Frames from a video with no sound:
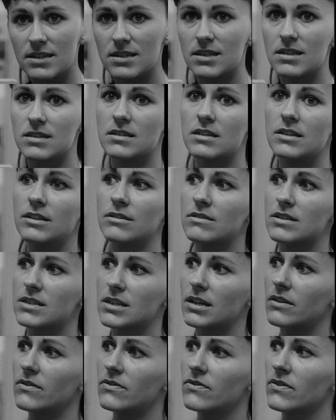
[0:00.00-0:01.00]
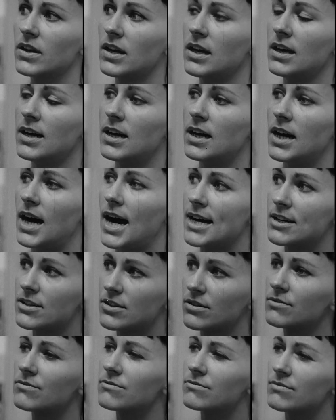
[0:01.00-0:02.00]
this in yourself, I
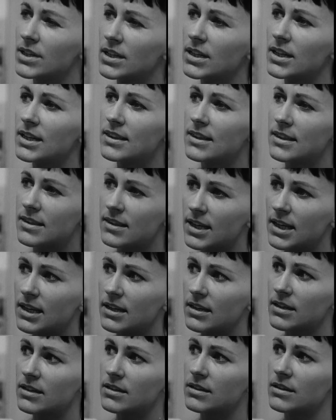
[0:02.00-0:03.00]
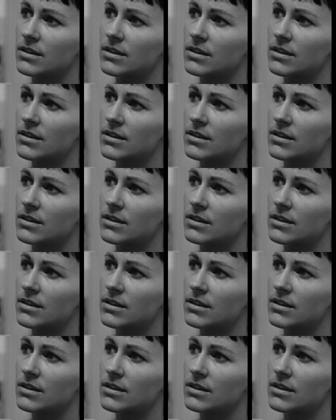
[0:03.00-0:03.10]
don't really think